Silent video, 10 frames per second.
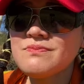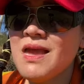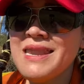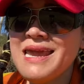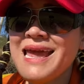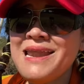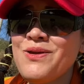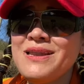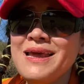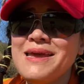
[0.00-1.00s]
And they
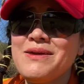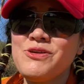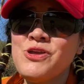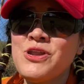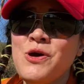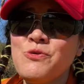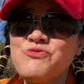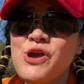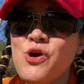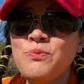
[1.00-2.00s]
cannot, like, you know,
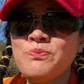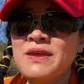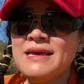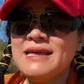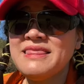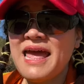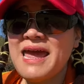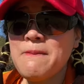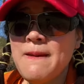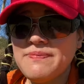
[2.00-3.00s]
rehome
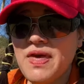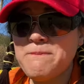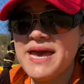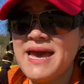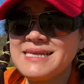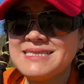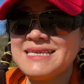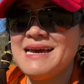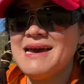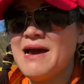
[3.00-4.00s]
they pet
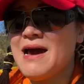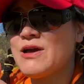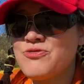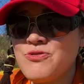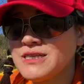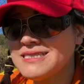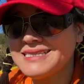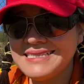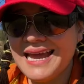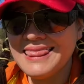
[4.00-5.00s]
across
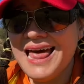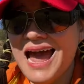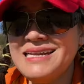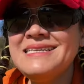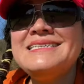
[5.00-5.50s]
state line.